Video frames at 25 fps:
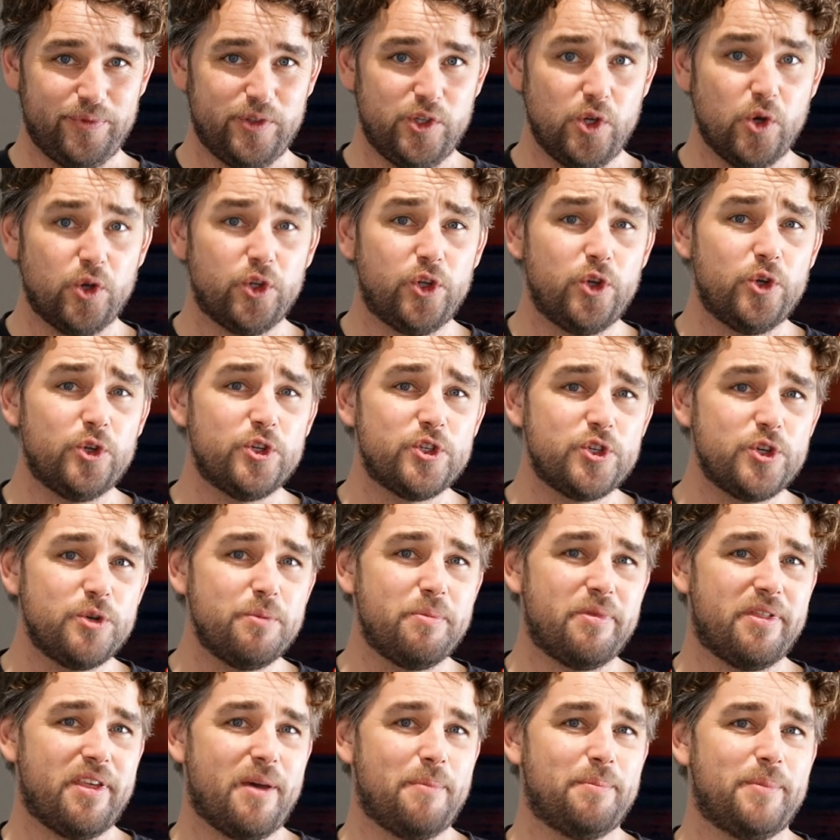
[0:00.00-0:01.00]
Your
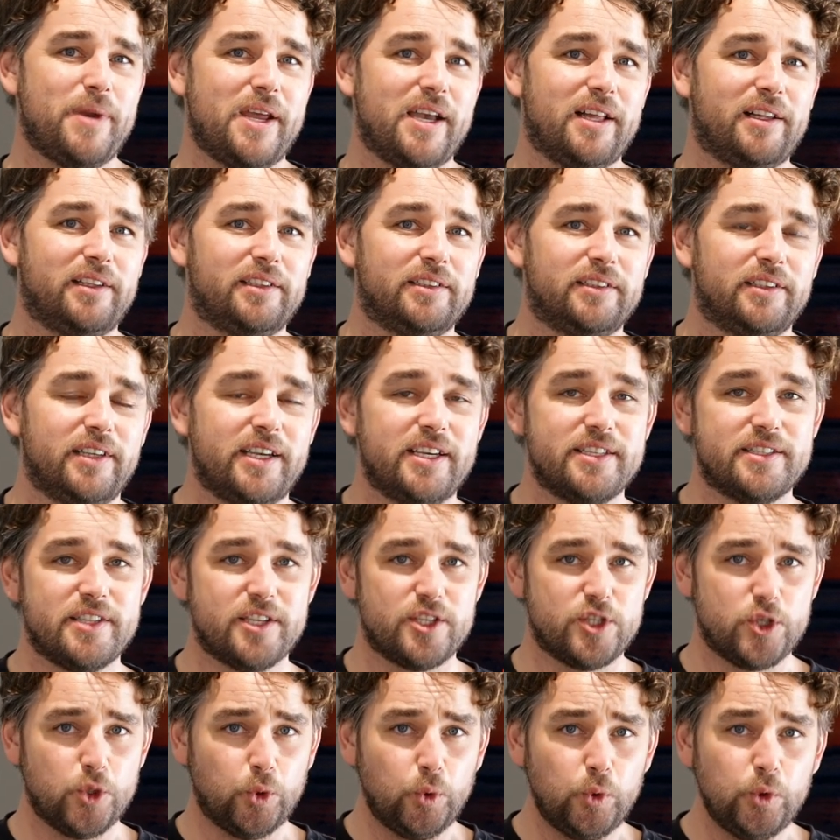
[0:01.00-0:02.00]
YouTube thumbnail is a
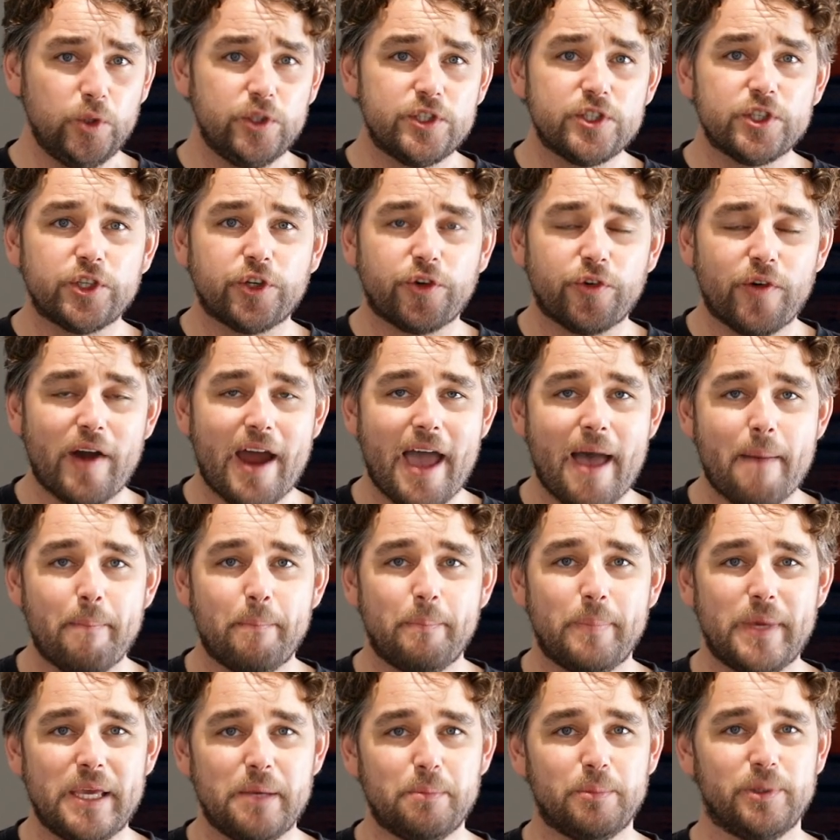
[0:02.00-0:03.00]
tool to
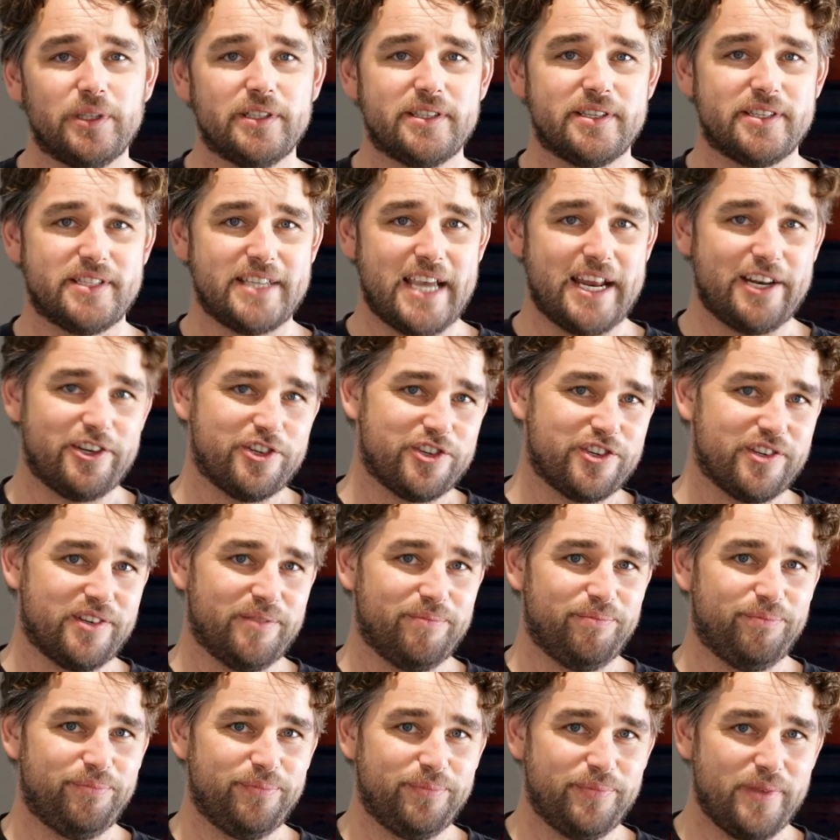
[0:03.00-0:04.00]
grab people's attention.
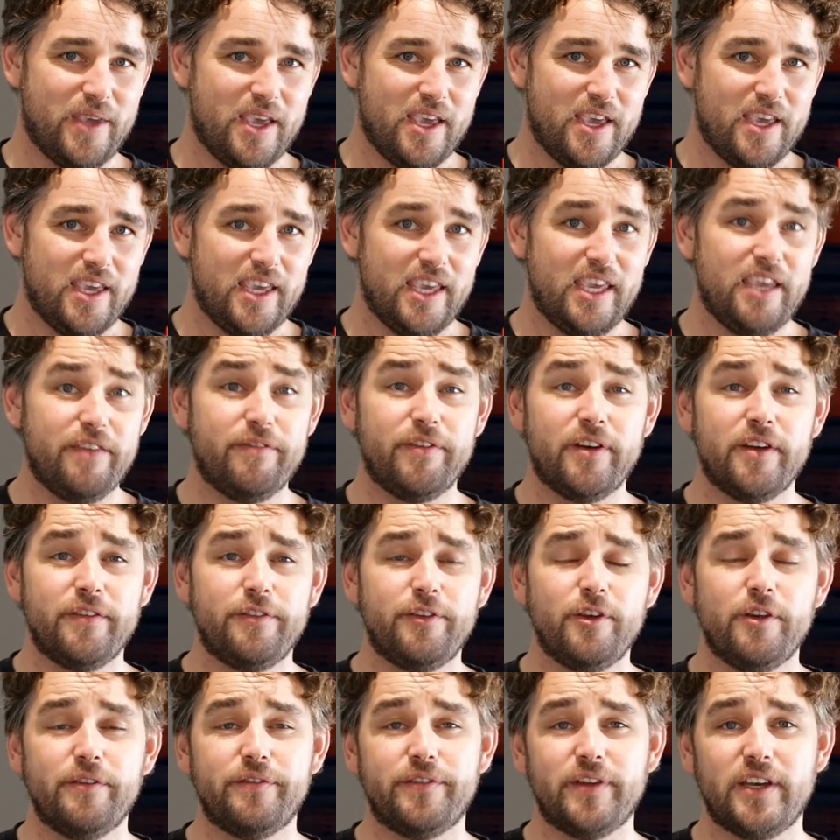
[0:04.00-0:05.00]
Even
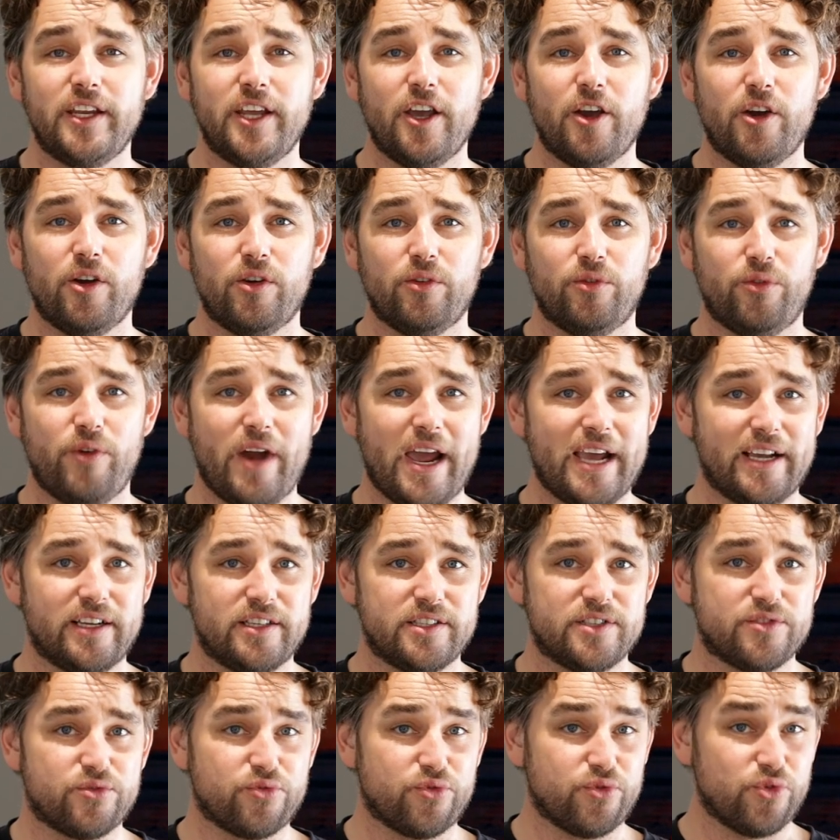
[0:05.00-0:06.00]
if your video
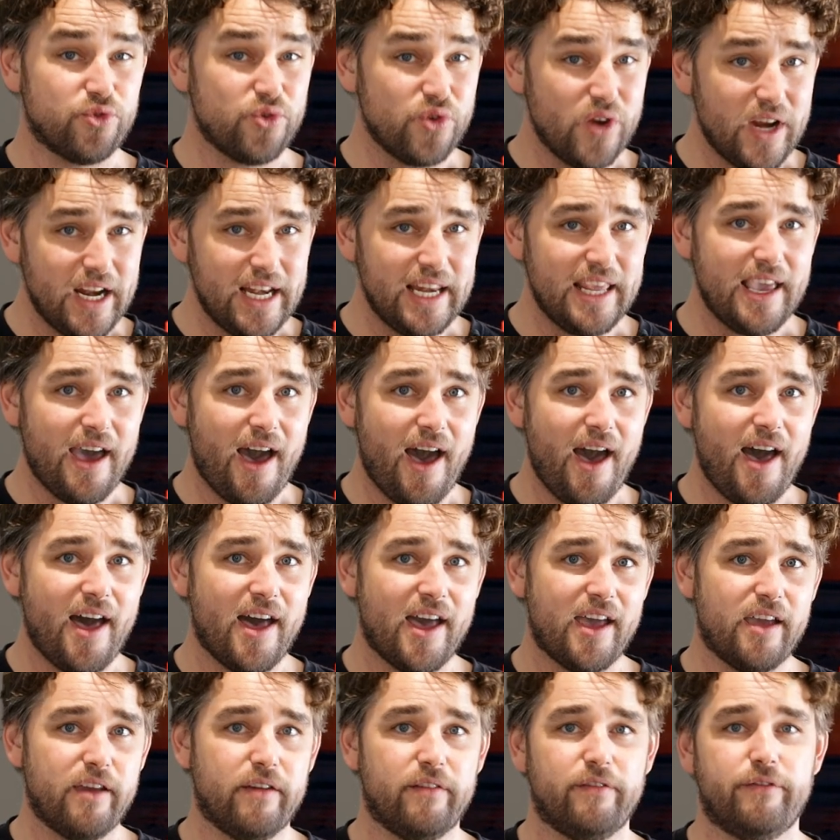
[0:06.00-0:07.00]
ranks really
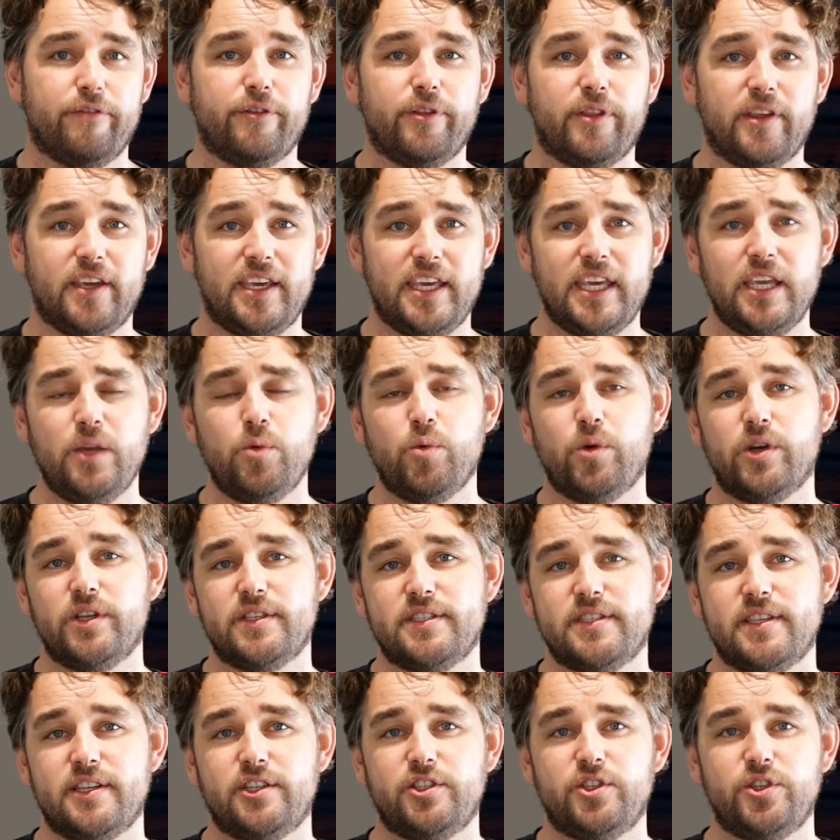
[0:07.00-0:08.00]
high for the
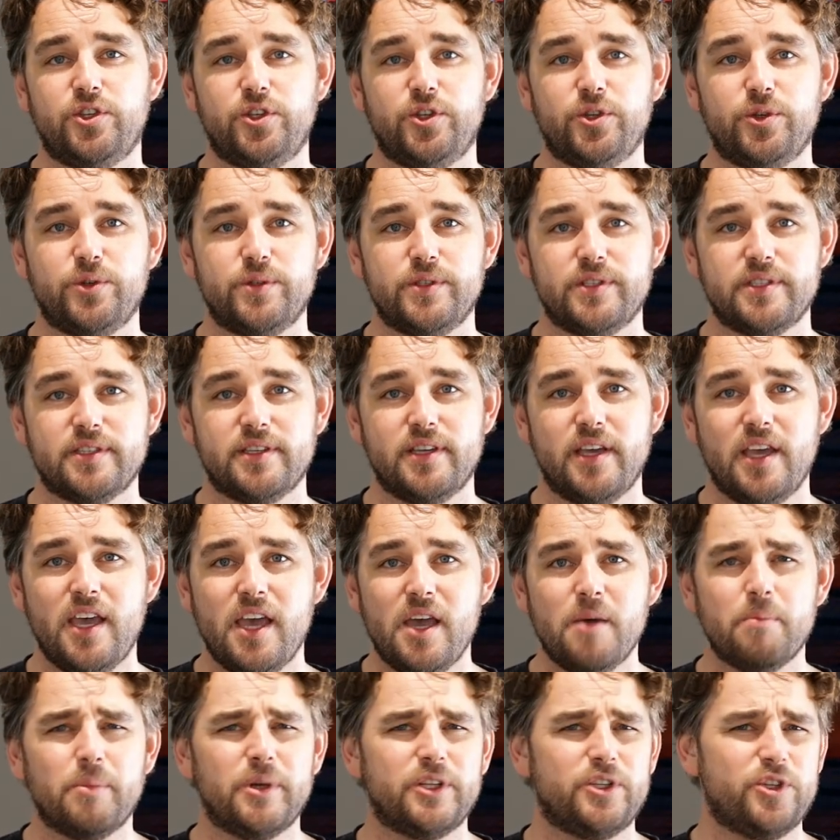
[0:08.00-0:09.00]
keywords that you used,
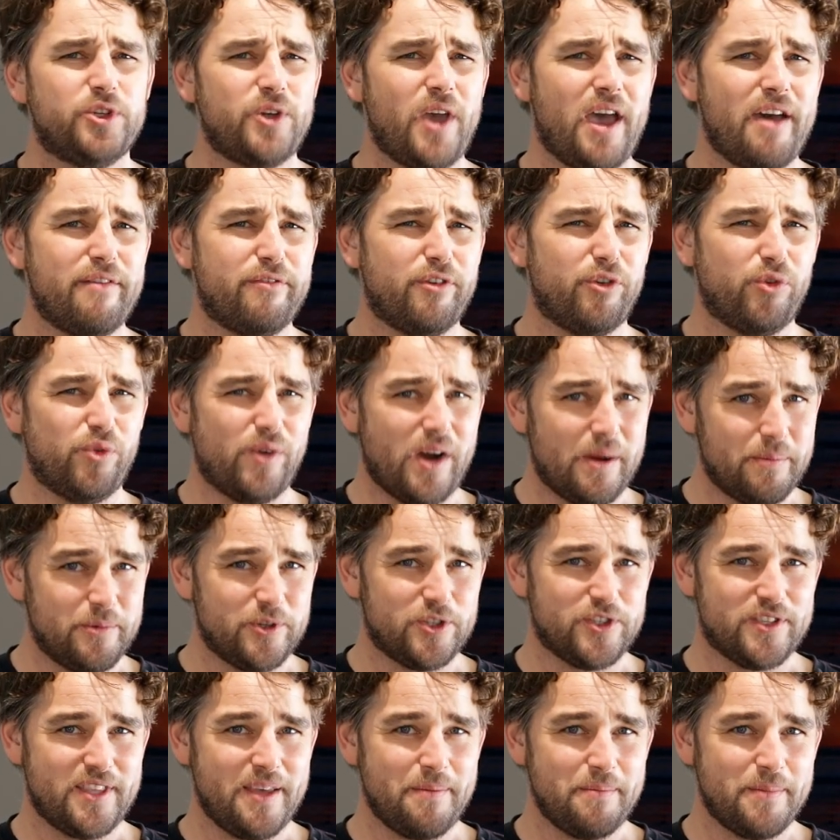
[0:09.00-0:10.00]
but you have a
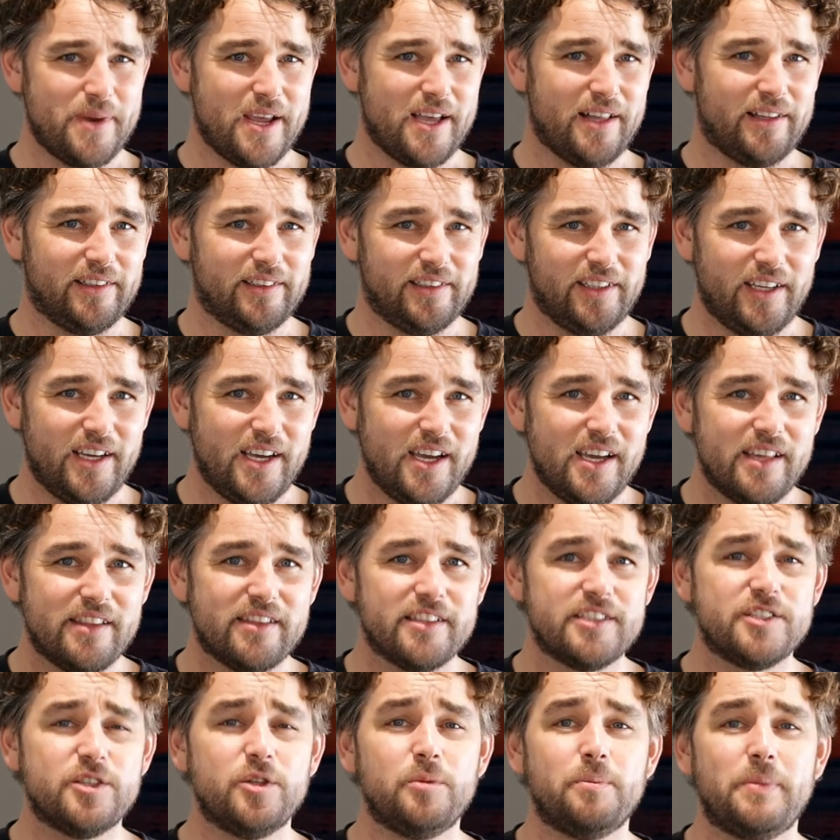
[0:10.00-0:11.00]
rubbish thumbnail,
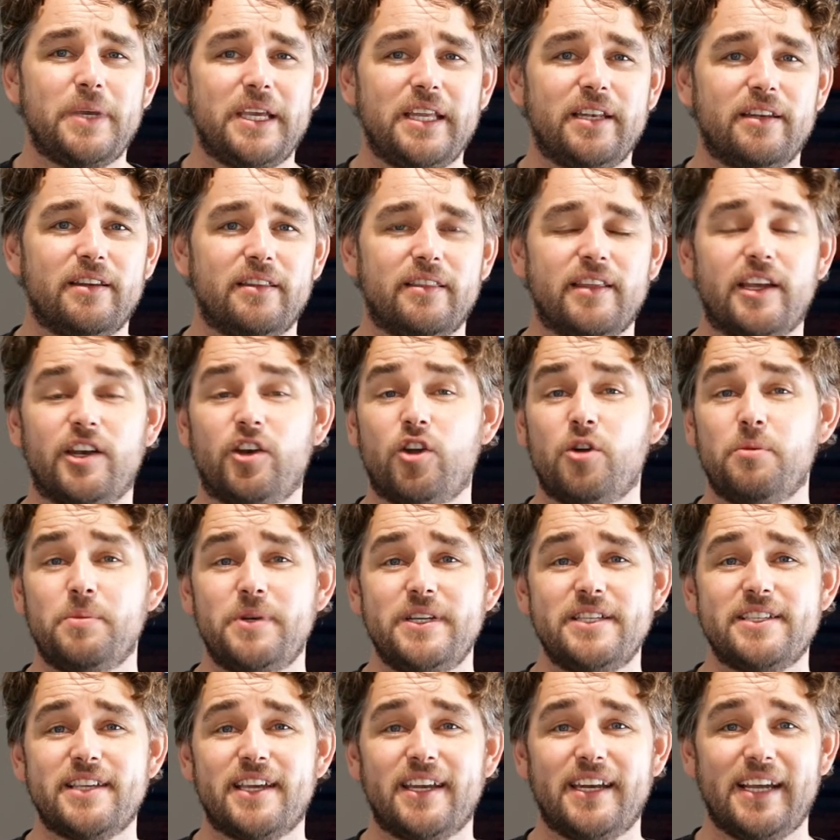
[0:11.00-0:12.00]
this will mean that
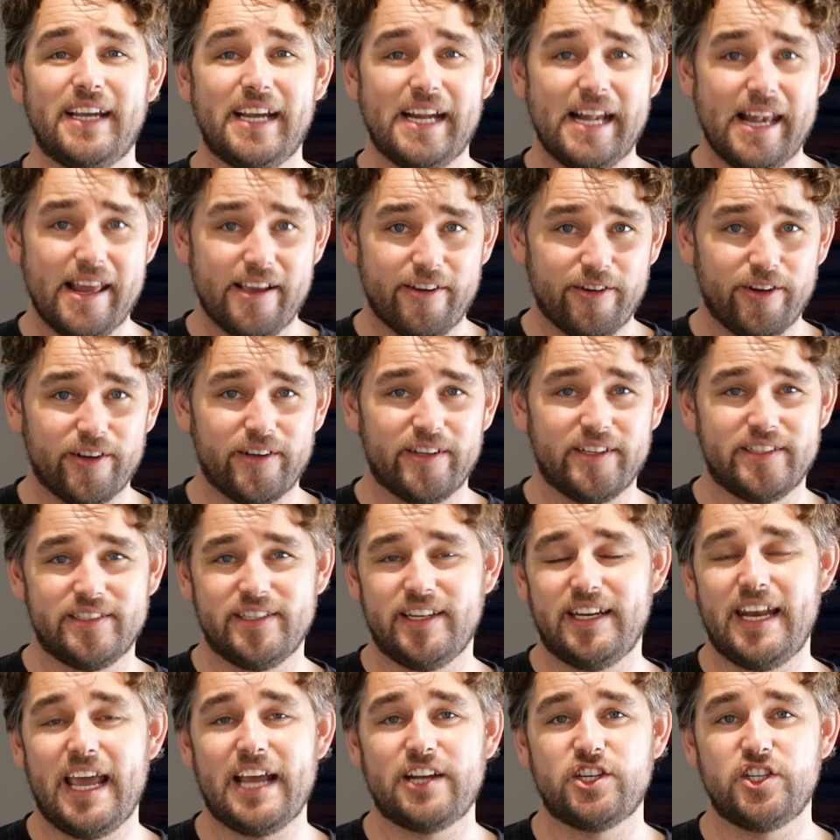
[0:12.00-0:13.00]
nobody's going to click on it
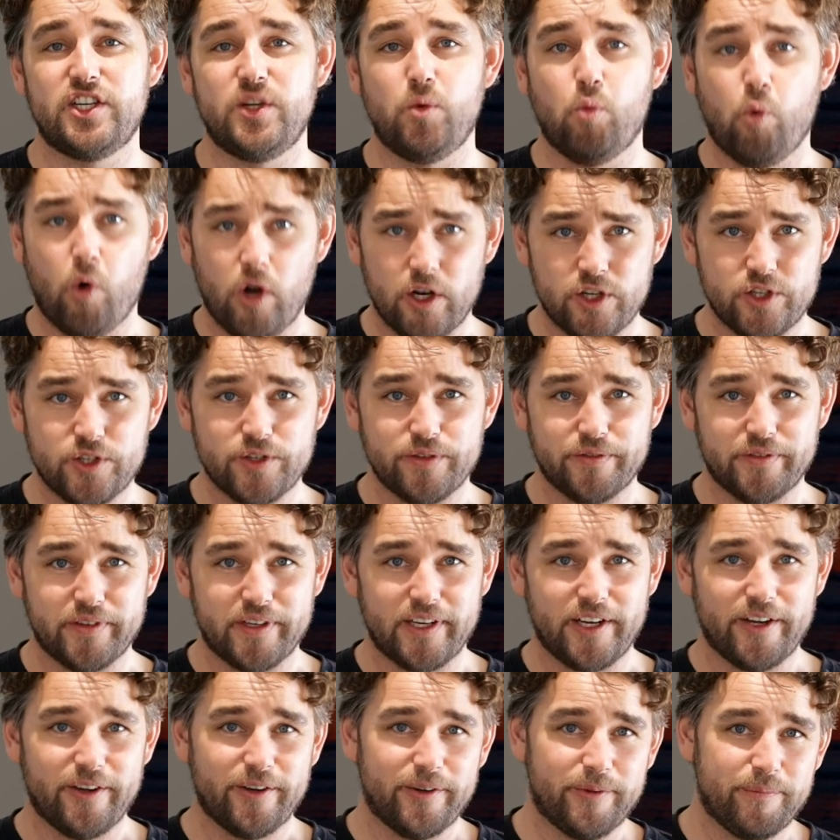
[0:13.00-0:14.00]
and actually watch your
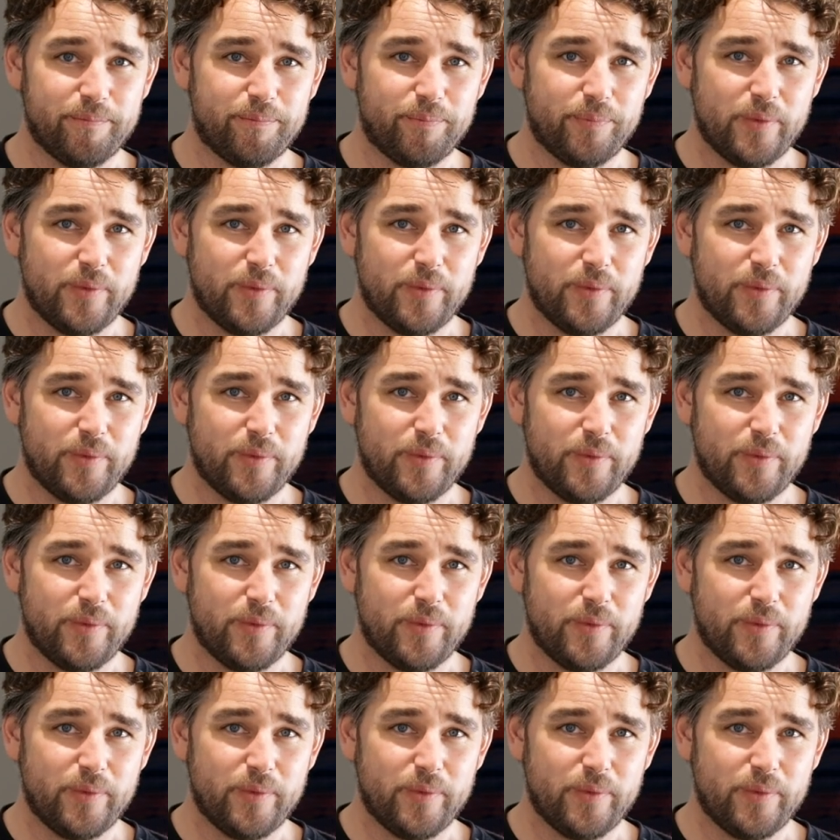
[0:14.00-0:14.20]
video.